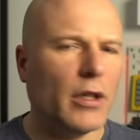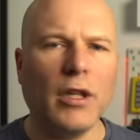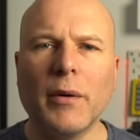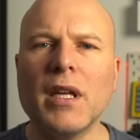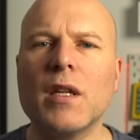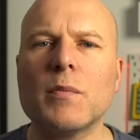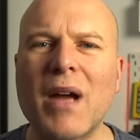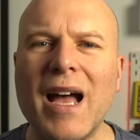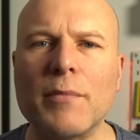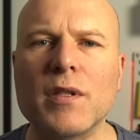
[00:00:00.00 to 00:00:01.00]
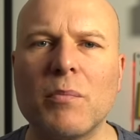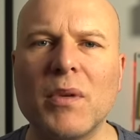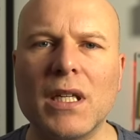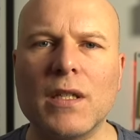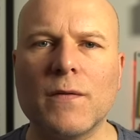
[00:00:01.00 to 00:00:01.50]
You know, it's perhaps the
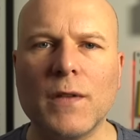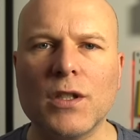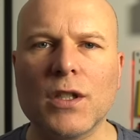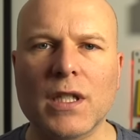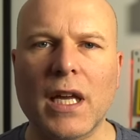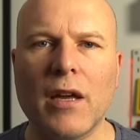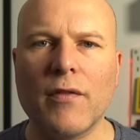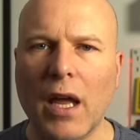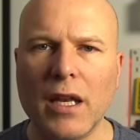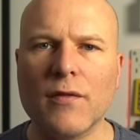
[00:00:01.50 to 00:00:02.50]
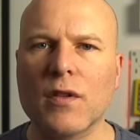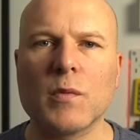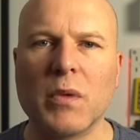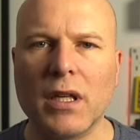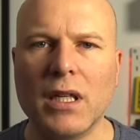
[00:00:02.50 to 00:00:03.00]
biggest feature set of any of the
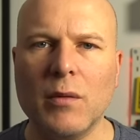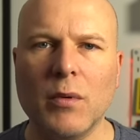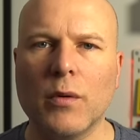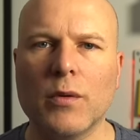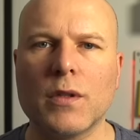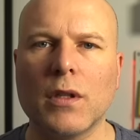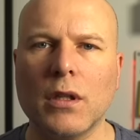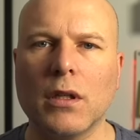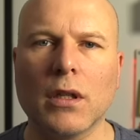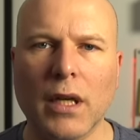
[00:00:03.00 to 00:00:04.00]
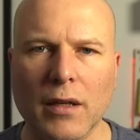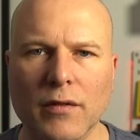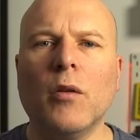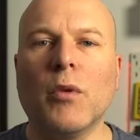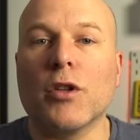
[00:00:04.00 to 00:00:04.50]
split keyboards that you can have.
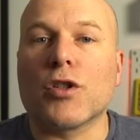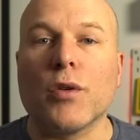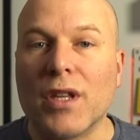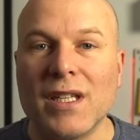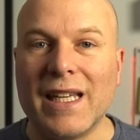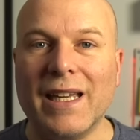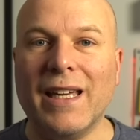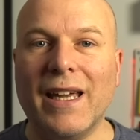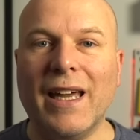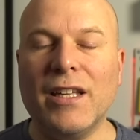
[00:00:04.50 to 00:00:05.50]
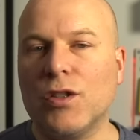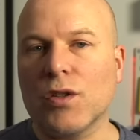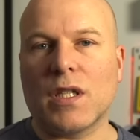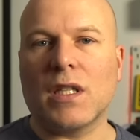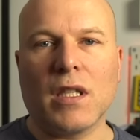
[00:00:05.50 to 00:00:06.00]
But the truth is, it
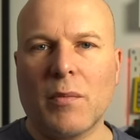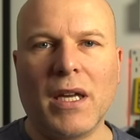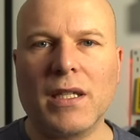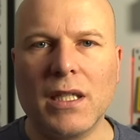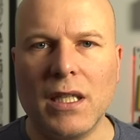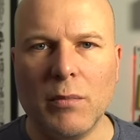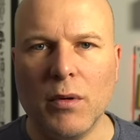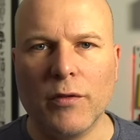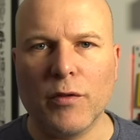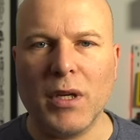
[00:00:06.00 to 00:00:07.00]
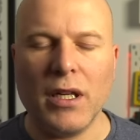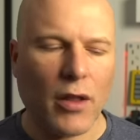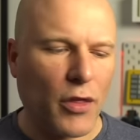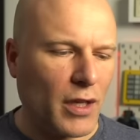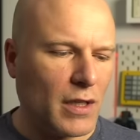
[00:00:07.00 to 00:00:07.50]
just isn't the best keyboard for me. The
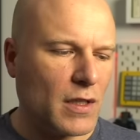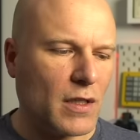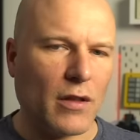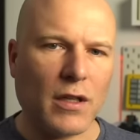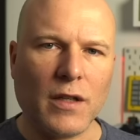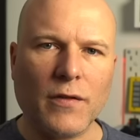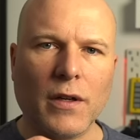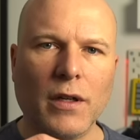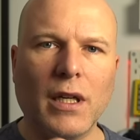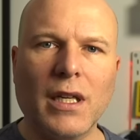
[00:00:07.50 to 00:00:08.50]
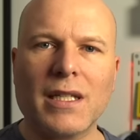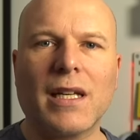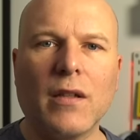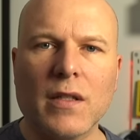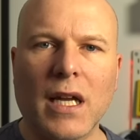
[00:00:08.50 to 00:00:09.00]
things that the Defy
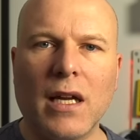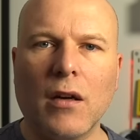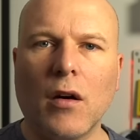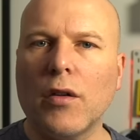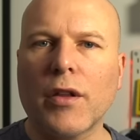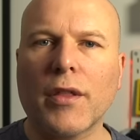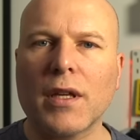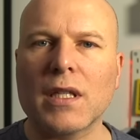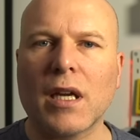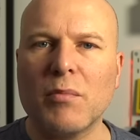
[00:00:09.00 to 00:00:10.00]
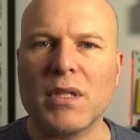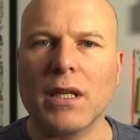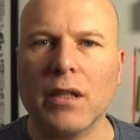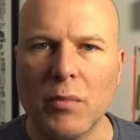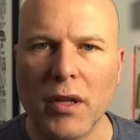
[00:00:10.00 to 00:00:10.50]
excels at aren't the things I'm
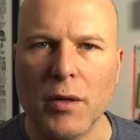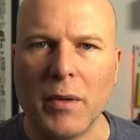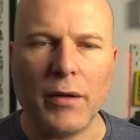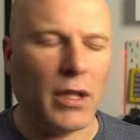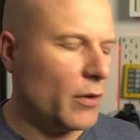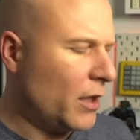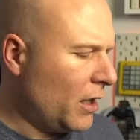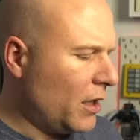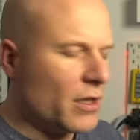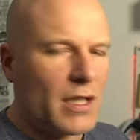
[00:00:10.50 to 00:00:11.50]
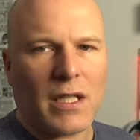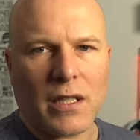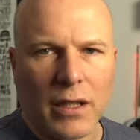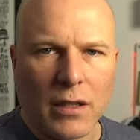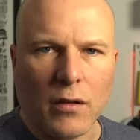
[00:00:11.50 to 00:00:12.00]
particularly bothered about. You know, this
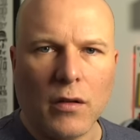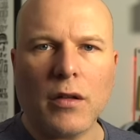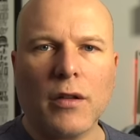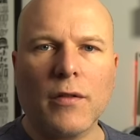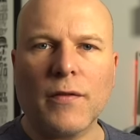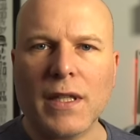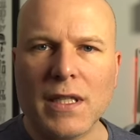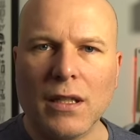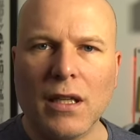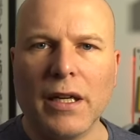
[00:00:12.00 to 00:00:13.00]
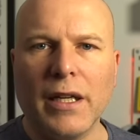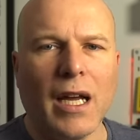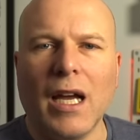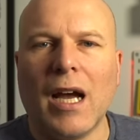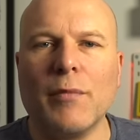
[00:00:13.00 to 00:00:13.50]
sleek look, the fancy lighting,
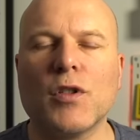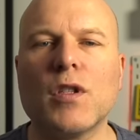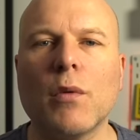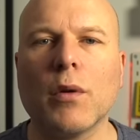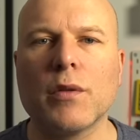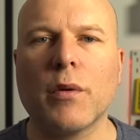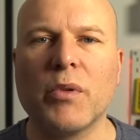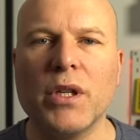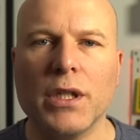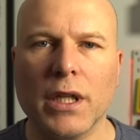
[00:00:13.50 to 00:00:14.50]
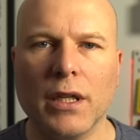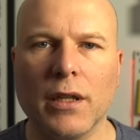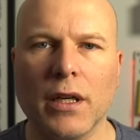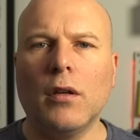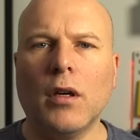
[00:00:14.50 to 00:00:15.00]
I'm just too old to appreciate
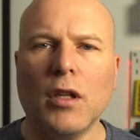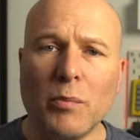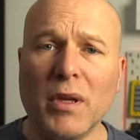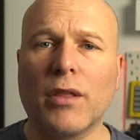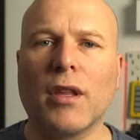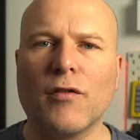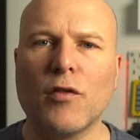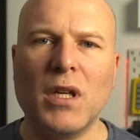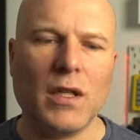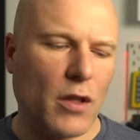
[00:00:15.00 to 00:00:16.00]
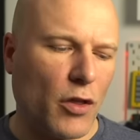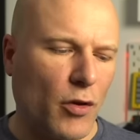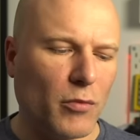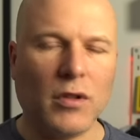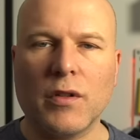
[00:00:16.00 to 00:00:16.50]
that. And the big thing for me is the
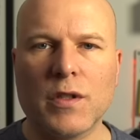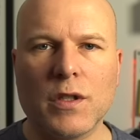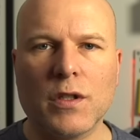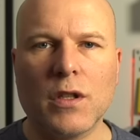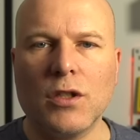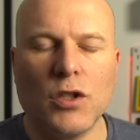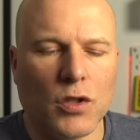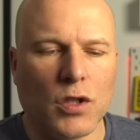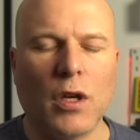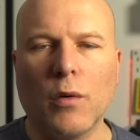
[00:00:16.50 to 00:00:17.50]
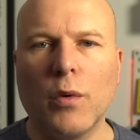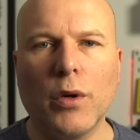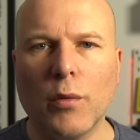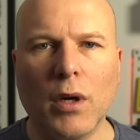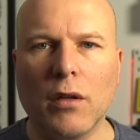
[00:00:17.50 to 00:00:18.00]
thumb clusters, they just don't
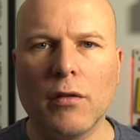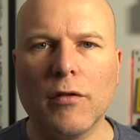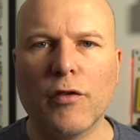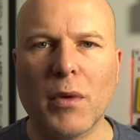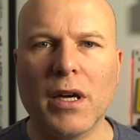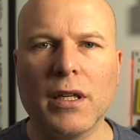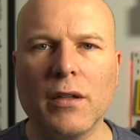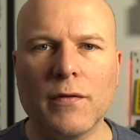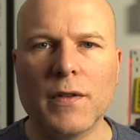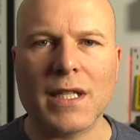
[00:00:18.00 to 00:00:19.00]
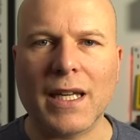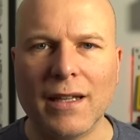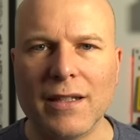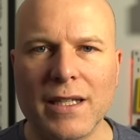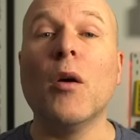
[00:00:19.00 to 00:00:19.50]
work well for my
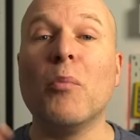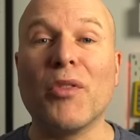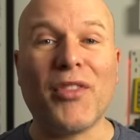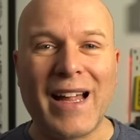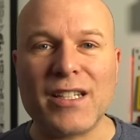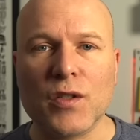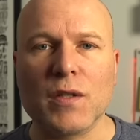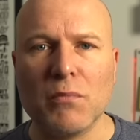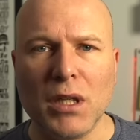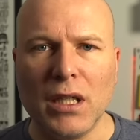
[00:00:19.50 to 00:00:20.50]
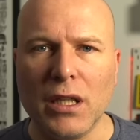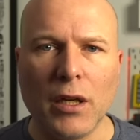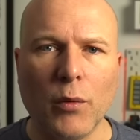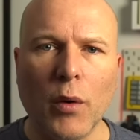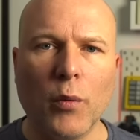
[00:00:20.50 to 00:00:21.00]
physicality. But that doesn't mean that
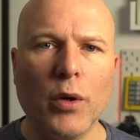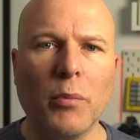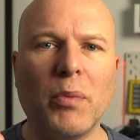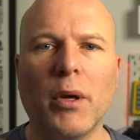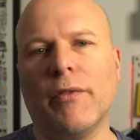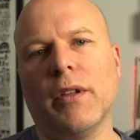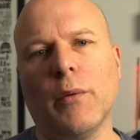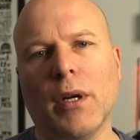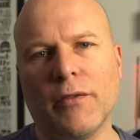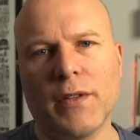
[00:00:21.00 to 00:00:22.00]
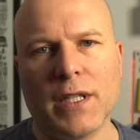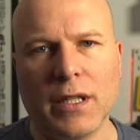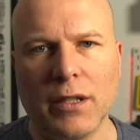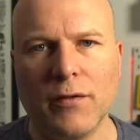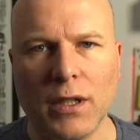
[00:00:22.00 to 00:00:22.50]
it won't work perfectly well
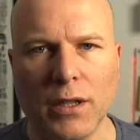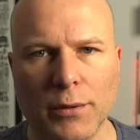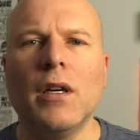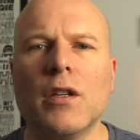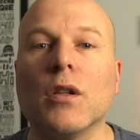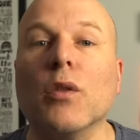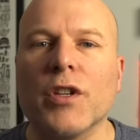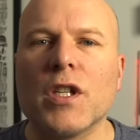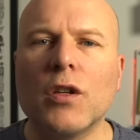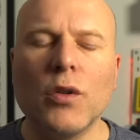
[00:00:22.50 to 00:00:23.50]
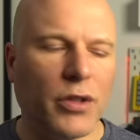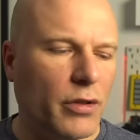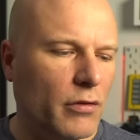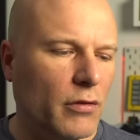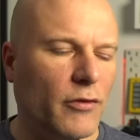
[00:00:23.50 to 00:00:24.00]
physically for you. So look, there's a good
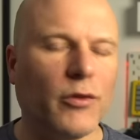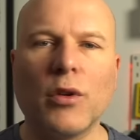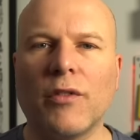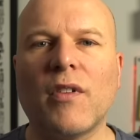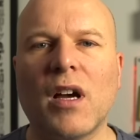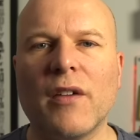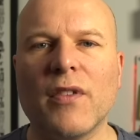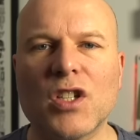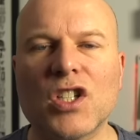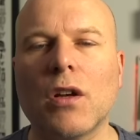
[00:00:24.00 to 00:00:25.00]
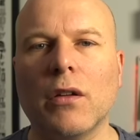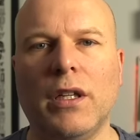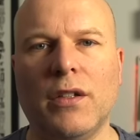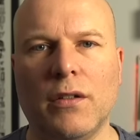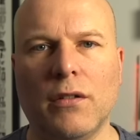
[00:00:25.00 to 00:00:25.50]
4 or 5
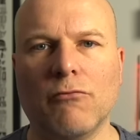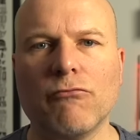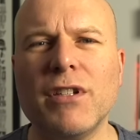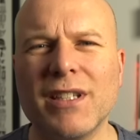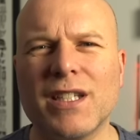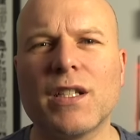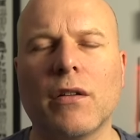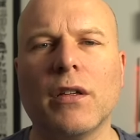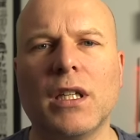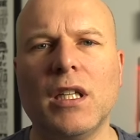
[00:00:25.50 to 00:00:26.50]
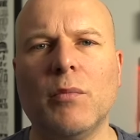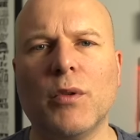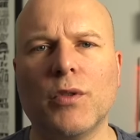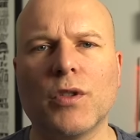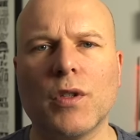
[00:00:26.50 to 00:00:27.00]
solid, really solid
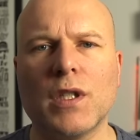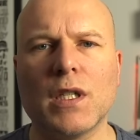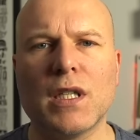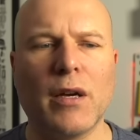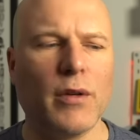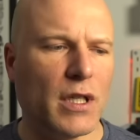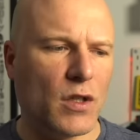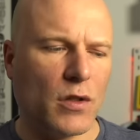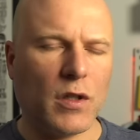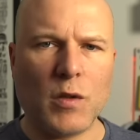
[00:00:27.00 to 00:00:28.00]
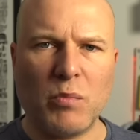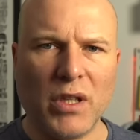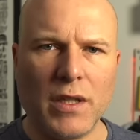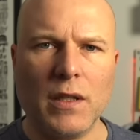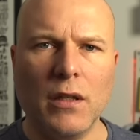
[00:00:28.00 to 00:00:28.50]
keyboard choices now in this sort of
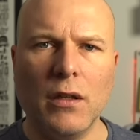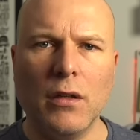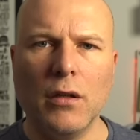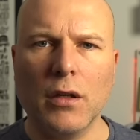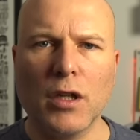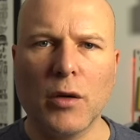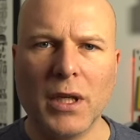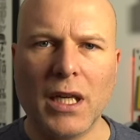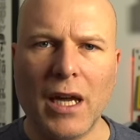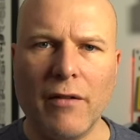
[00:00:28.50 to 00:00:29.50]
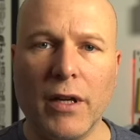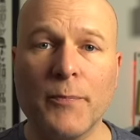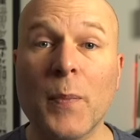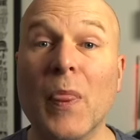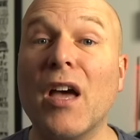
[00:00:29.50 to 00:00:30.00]
split ergonomic area.
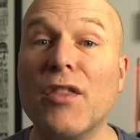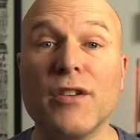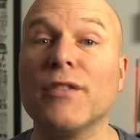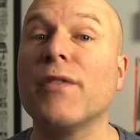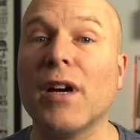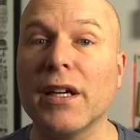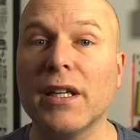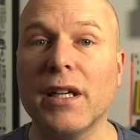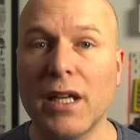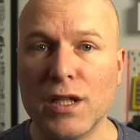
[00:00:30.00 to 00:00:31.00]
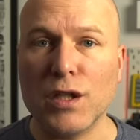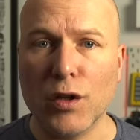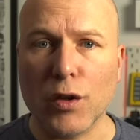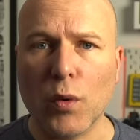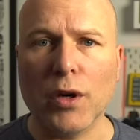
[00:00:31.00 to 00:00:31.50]
And the Defy is
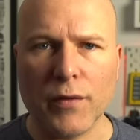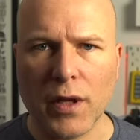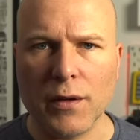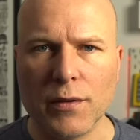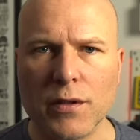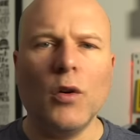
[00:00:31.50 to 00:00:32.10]
another one of those.